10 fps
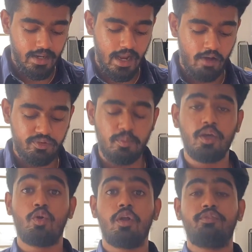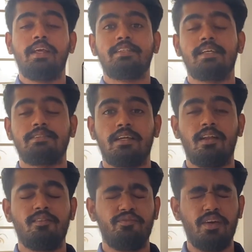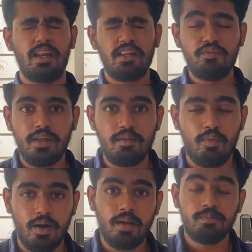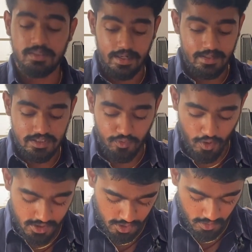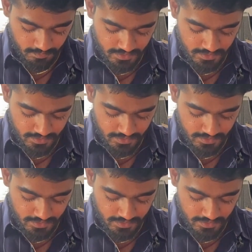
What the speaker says: and amphibolic role of TCA cycle, very, very important. Study this for sure.